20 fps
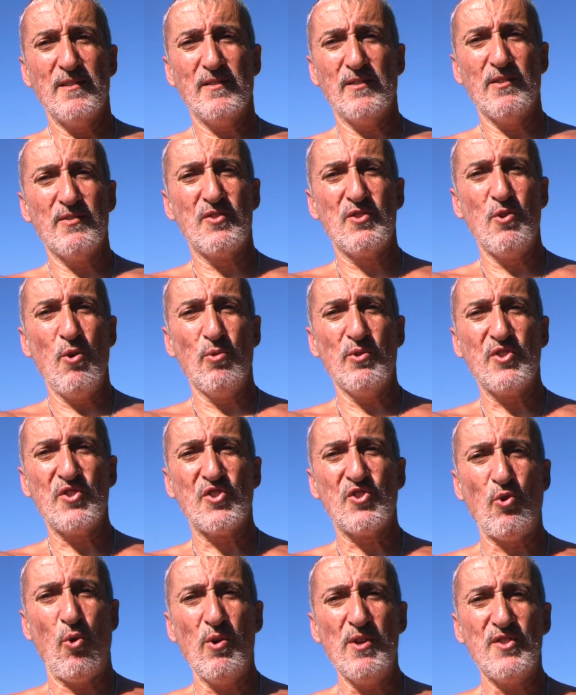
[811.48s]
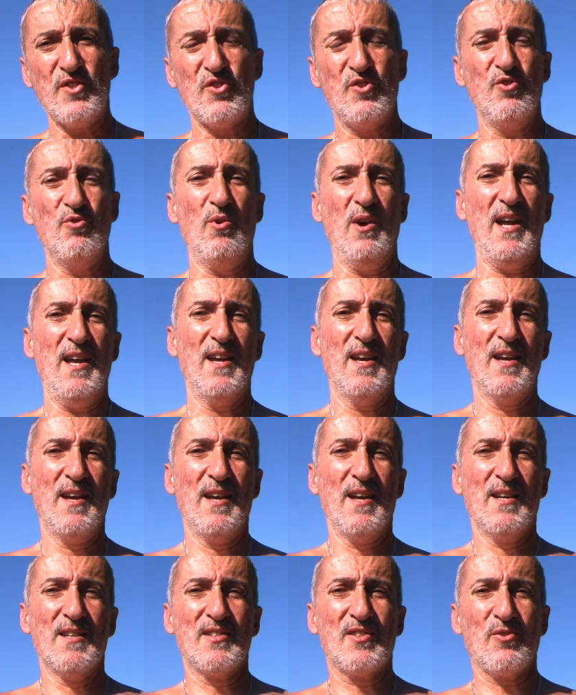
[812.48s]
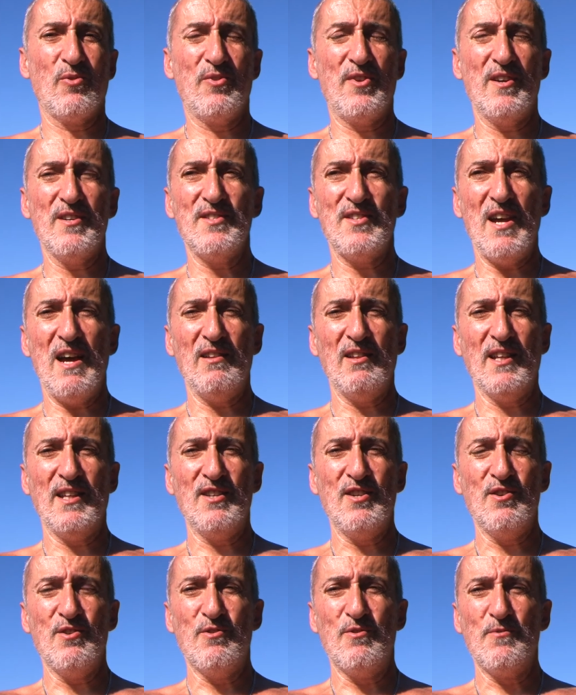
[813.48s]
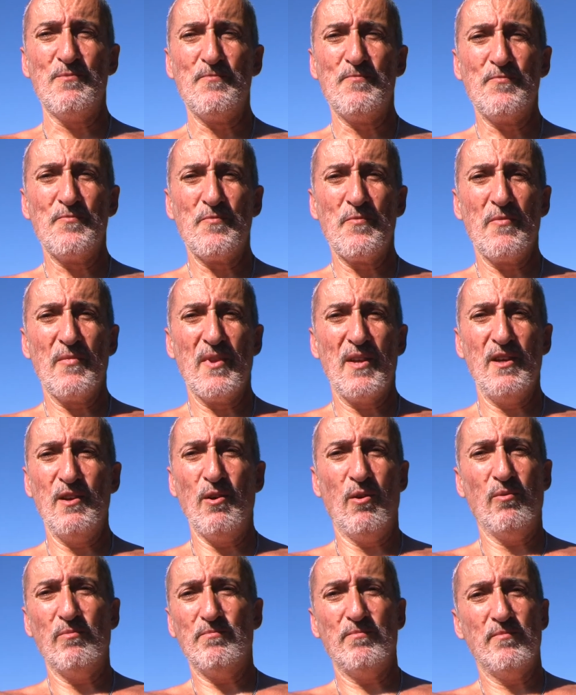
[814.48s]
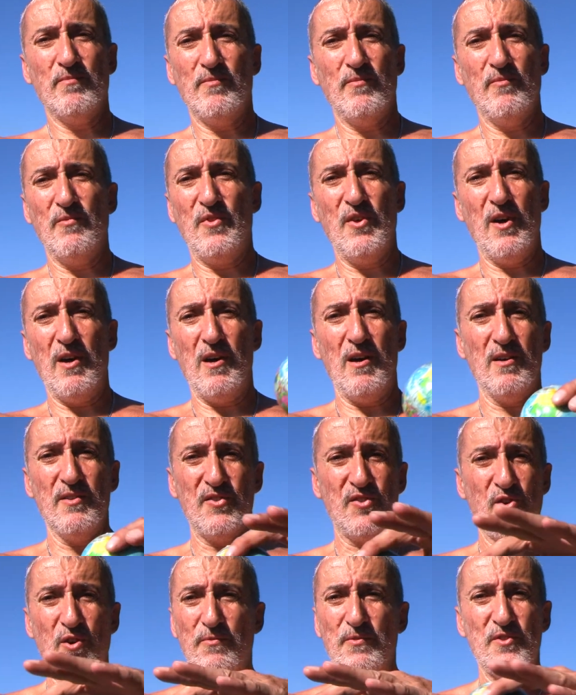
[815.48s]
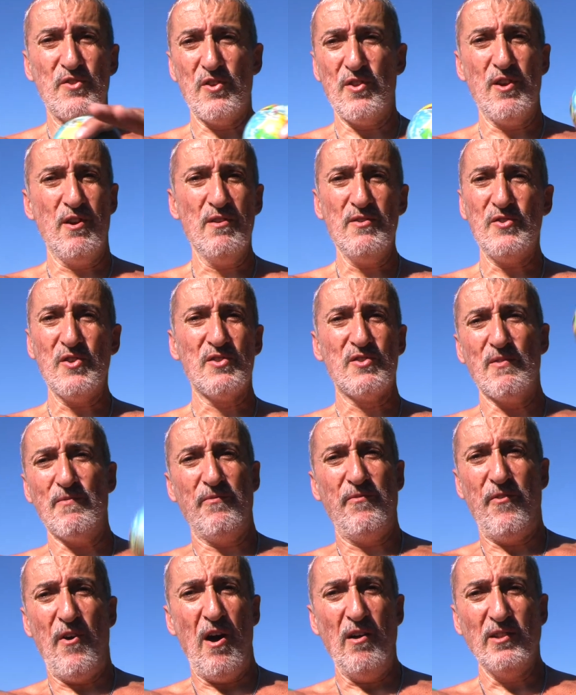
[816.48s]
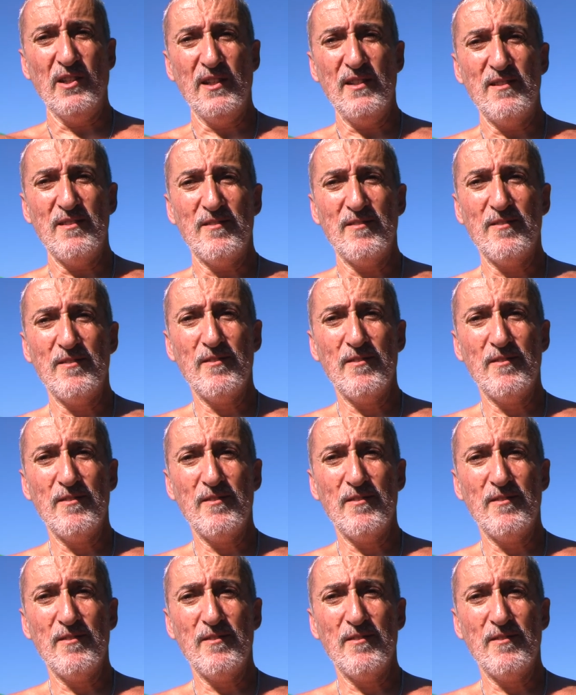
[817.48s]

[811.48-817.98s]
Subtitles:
There's no source to it. So they're telling you, you know, the surface of the earth isn't falling.